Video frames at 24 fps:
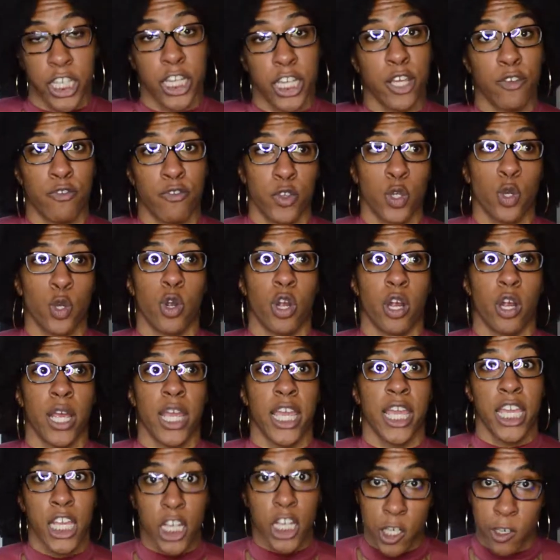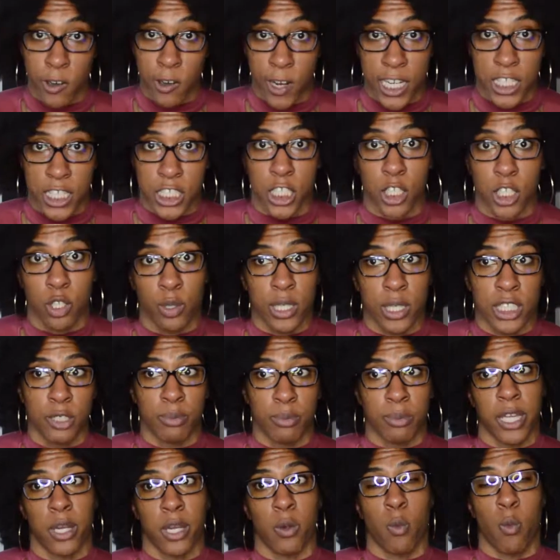And if you're incorrect, it'll
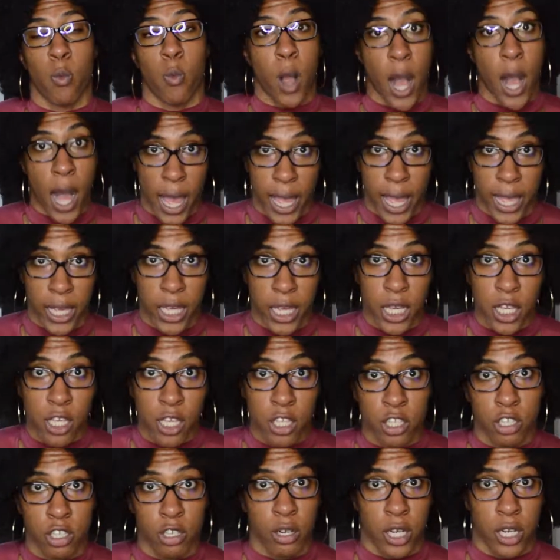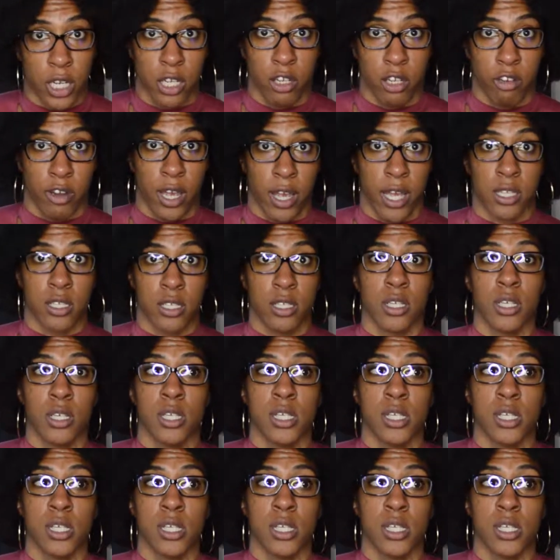explain why you're incorrect.